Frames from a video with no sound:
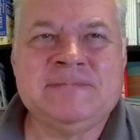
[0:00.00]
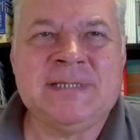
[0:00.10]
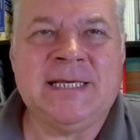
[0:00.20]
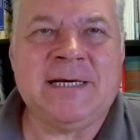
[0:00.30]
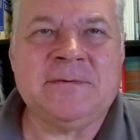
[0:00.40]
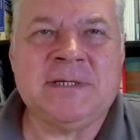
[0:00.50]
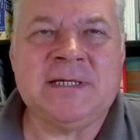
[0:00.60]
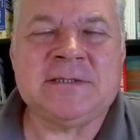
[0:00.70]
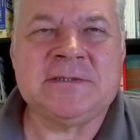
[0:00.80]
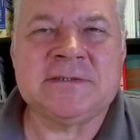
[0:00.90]
Yeah, we
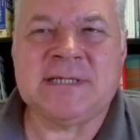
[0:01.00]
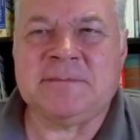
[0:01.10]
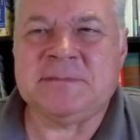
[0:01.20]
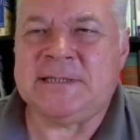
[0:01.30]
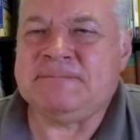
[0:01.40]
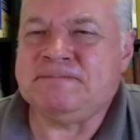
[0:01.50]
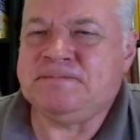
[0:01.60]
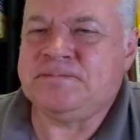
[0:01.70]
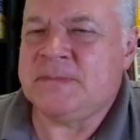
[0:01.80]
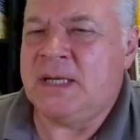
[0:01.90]
need to do something.
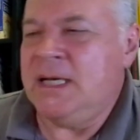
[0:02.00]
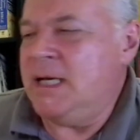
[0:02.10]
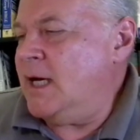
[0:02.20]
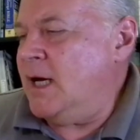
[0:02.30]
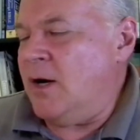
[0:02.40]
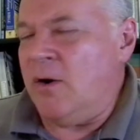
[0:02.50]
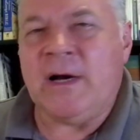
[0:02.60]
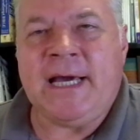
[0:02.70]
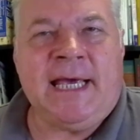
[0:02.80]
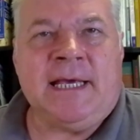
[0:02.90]

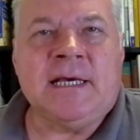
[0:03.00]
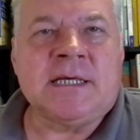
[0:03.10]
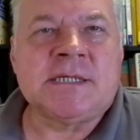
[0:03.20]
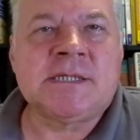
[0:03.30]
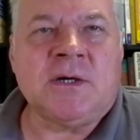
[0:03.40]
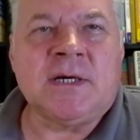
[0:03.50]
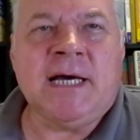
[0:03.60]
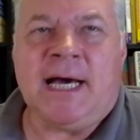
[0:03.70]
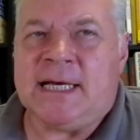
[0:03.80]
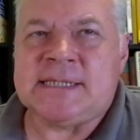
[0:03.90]
Okay, so
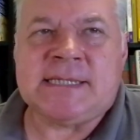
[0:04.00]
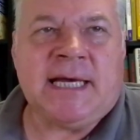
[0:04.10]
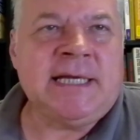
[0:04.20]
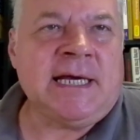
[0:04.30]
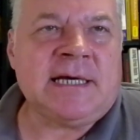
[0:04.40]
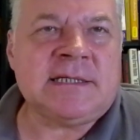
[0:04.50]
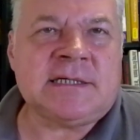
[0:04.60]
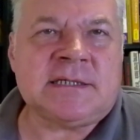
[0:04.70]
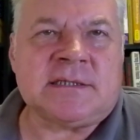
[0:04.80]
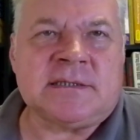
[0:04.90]
guys, any
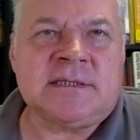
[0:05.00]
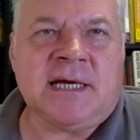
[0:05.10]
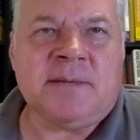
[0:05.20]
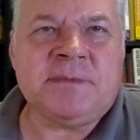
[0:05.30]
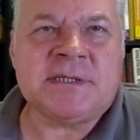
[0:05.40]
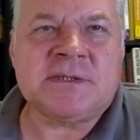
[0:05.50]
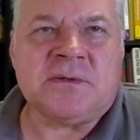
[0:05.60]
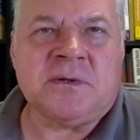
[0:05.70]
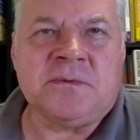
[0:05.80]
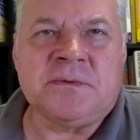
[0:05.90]
other topics,
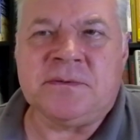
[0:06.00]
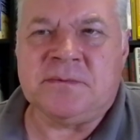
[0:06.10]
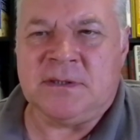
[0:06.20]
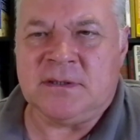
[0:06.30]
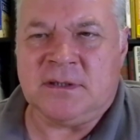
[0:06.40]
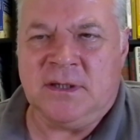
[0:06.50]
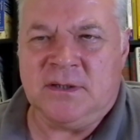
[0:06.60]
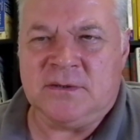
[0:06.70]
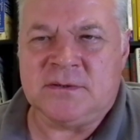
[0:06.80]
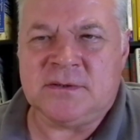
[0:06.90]
or we will
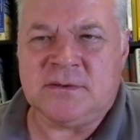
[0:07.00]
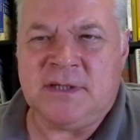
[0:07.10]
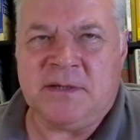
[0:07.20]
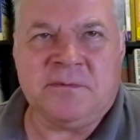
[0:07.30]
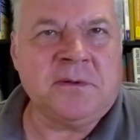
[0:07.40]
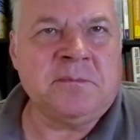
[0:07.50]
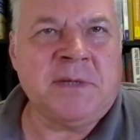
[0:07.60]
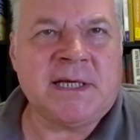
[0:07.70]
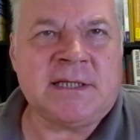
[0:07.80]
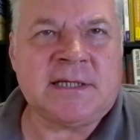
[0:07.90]
close today? We'll
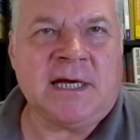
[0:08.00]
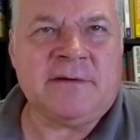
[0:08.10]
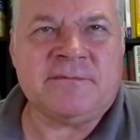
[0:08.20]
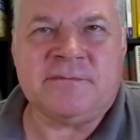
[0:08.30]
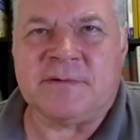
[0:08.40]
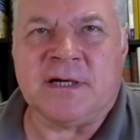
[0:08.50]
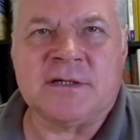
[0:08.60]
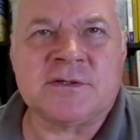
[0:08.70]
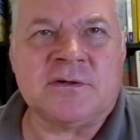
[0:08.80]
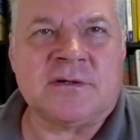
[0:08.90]
make it kind of really
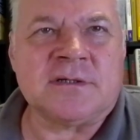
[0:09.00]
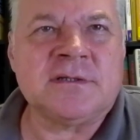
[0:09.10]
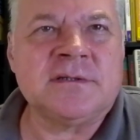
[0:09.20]
short.